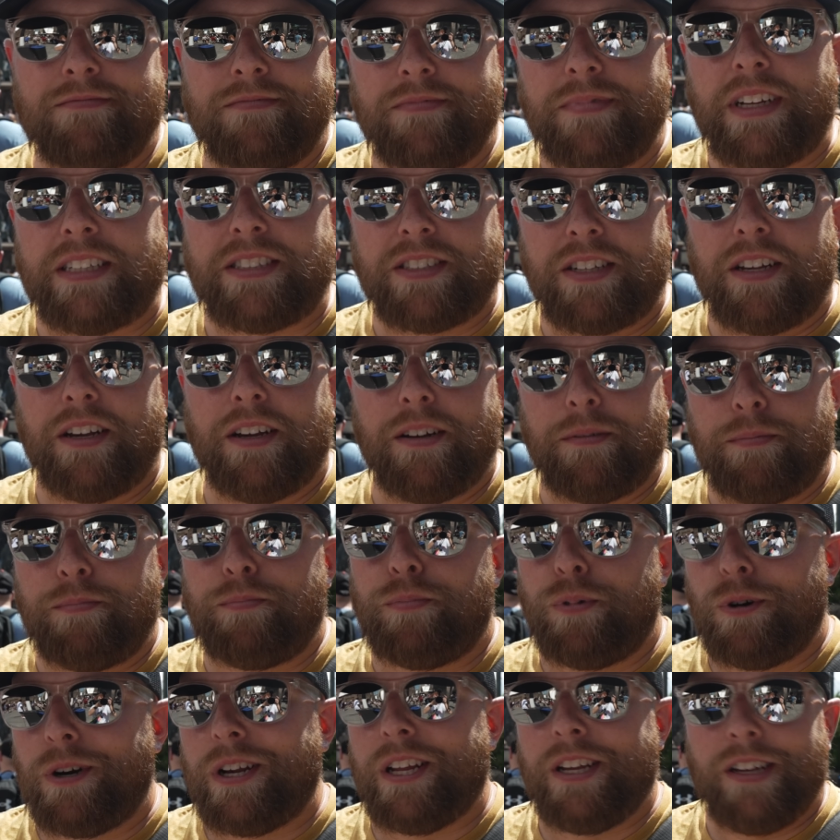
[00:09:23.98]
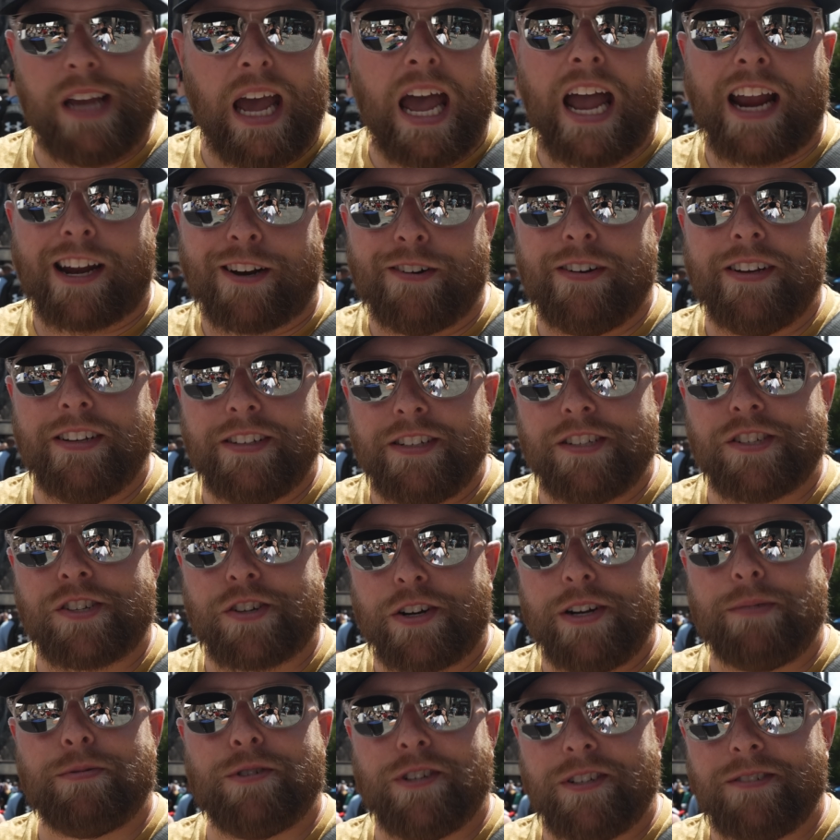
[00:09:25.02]
That's a pretty accurate
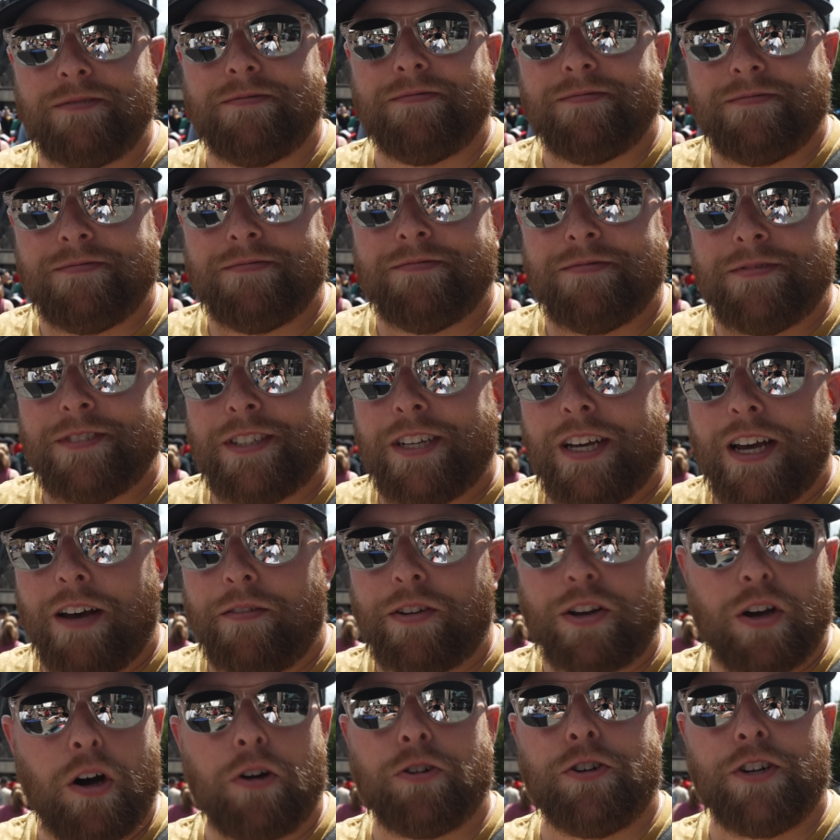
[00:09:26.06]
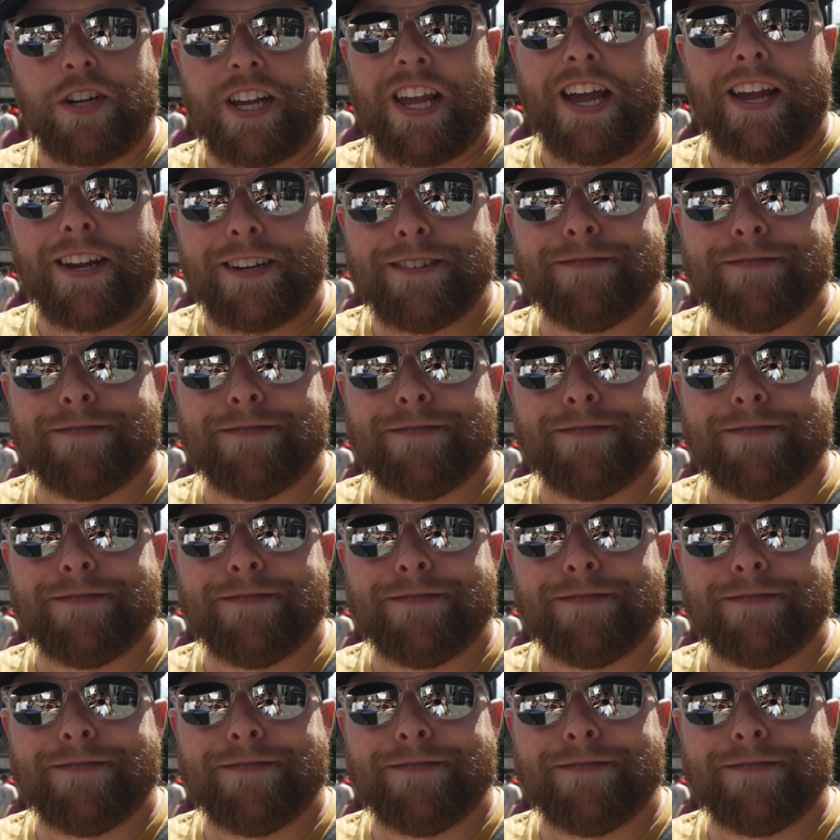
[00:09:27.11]
description of a cauldron cake.